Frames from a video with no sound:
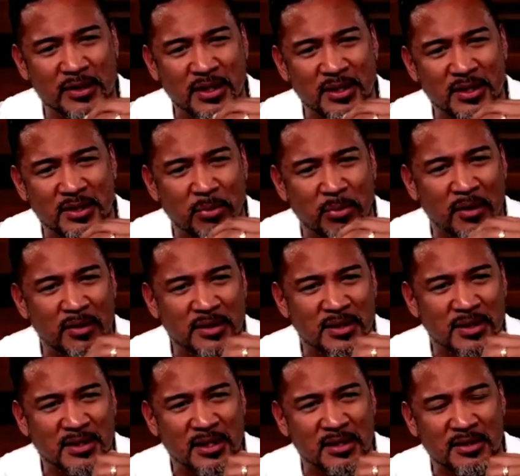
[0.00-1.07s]
sisters brothers and
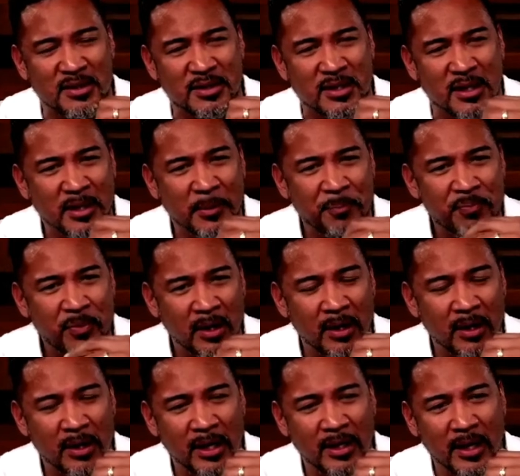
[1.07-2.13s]
sisters, you
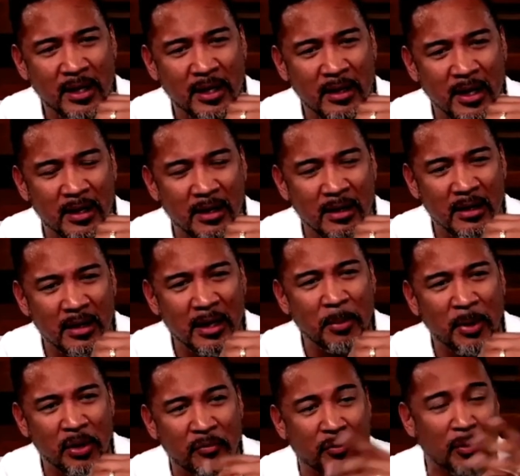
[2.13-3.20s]
know, in in, the, in
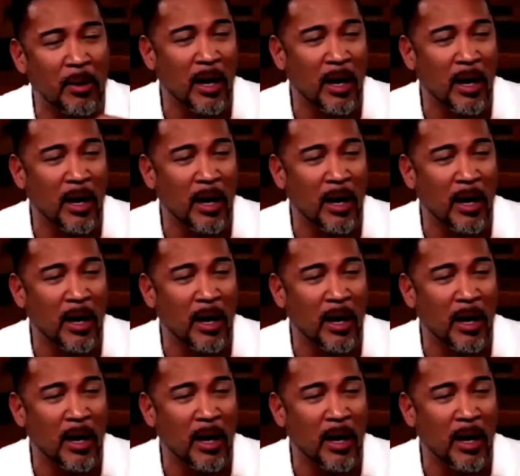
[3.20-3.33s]
Olympic uniform?